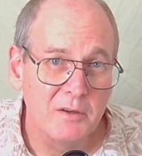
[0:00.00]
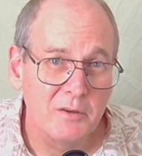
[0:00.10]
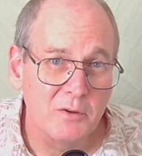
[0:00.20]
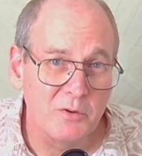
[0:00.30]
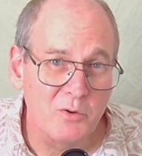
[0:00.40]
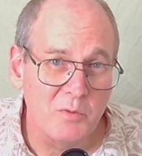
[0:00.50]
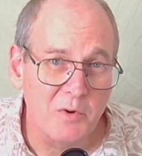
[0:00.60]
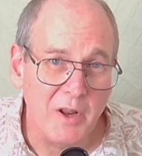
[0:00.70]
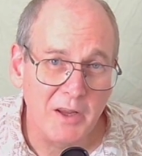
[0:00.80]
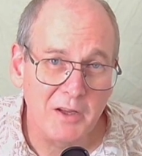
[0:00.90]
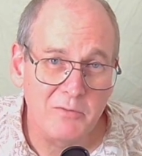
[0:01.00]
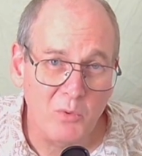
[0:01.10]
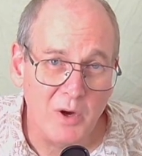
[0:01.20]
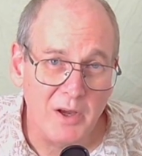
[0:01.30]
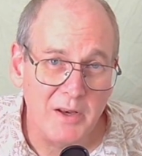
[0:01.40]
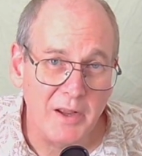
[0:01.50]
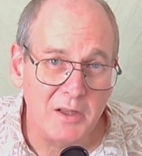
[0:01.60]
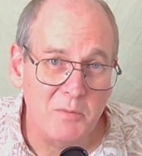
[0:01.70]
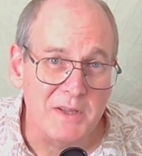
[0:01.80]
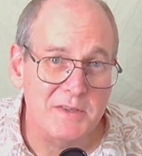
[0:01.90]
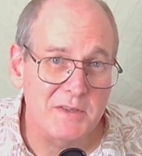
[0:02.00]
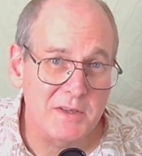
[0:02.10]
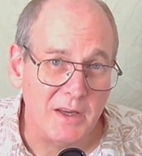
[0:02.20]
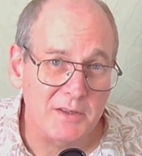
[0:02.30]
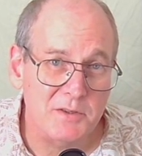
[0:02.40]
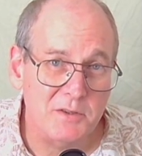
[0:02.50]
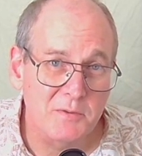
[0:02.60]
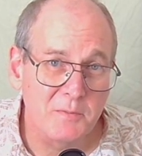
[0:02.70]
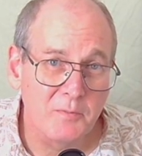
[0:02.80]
group -1, element 6,